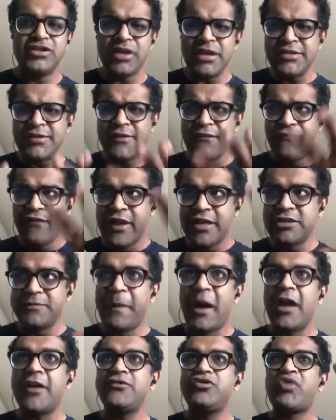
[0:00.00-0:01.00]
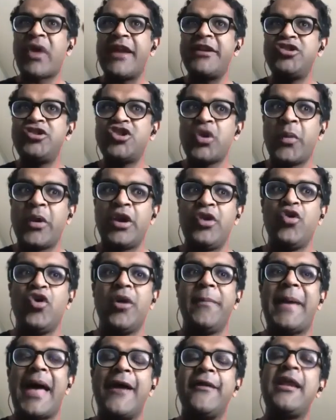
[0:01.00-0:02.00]
So that's the first part of strategy I want to
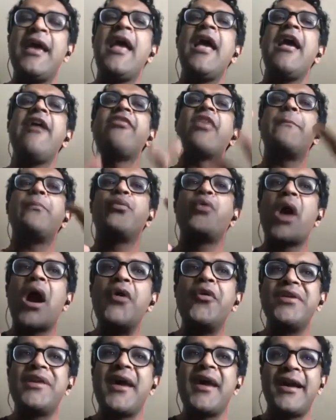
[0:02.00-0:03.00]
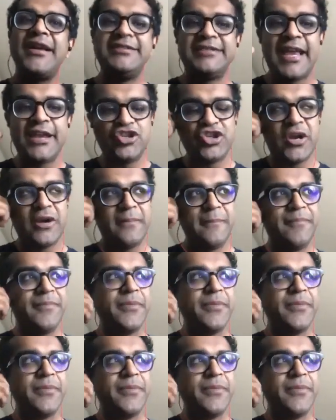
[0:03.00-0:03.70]
talk about, that prioritization.